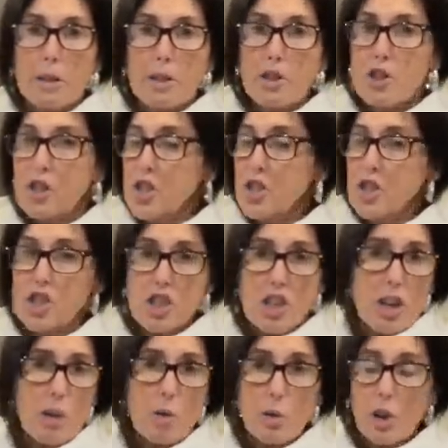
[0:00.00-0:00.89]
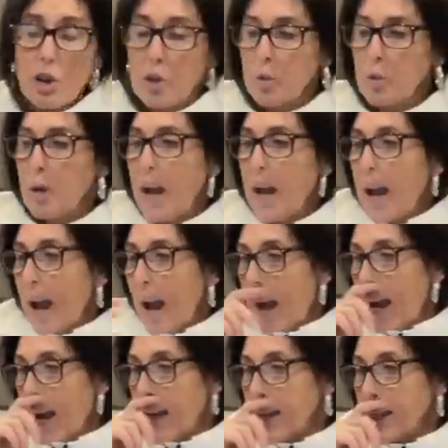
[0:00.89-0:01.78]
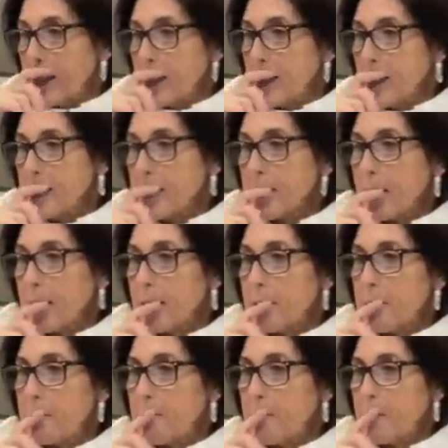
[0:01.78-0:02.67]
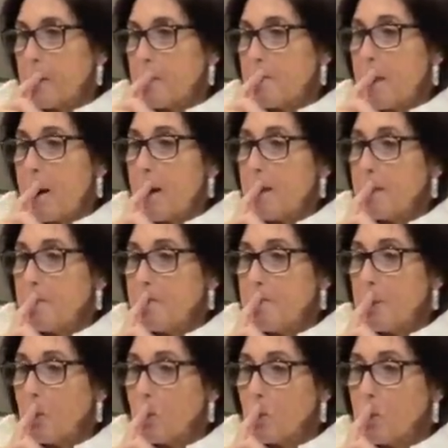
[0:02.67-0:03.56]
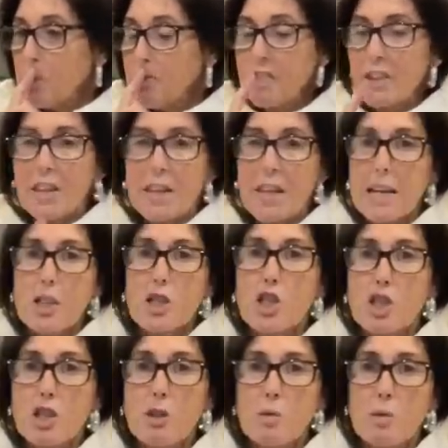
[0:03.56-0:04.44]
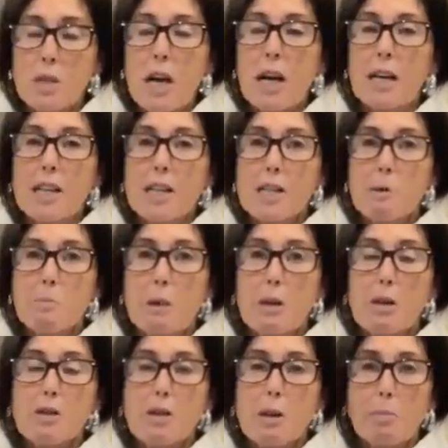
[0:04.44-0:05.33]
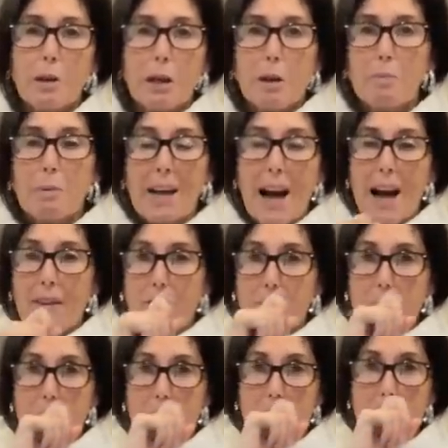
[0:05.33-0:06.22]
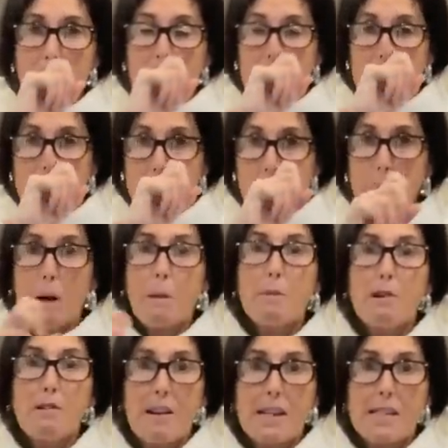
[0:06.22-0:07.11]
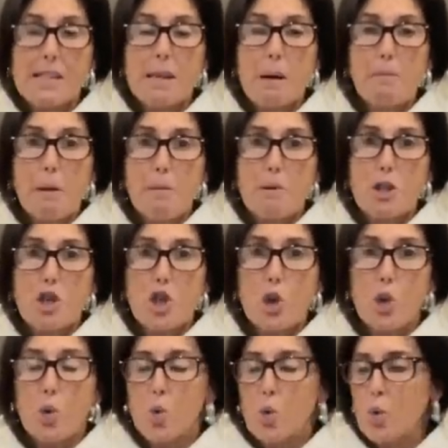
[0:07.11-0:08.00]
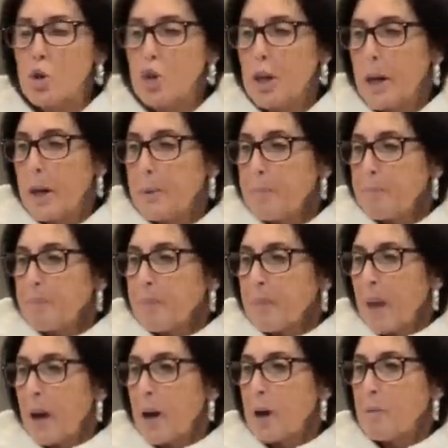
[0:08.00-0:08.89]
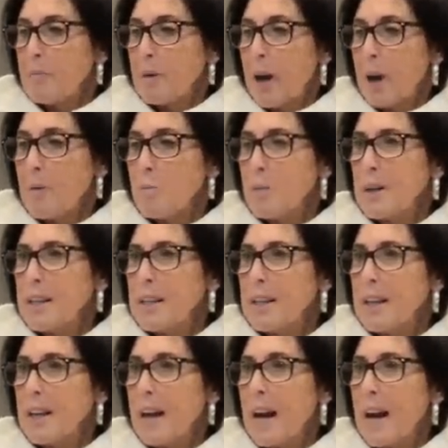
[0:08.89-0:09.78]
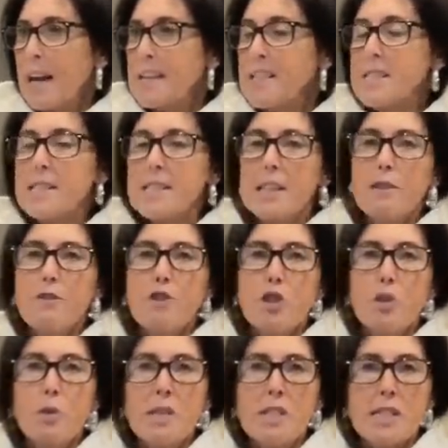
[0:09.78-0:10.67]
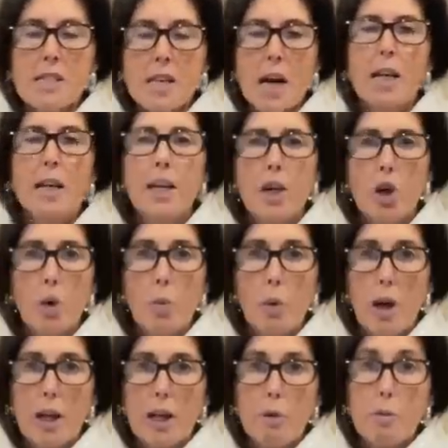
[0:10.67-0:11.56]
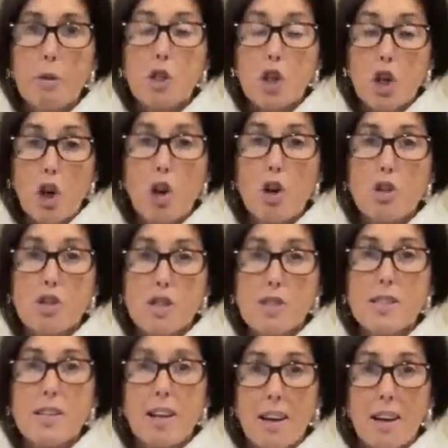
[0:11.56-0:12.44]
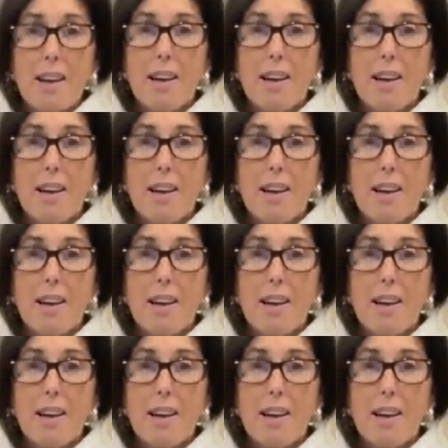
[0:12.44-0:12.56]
just to show you, and my meal for the next 2 days, because I'm going to be having my baby grandson, baby George, and we, instead of doing a takeaway, which costs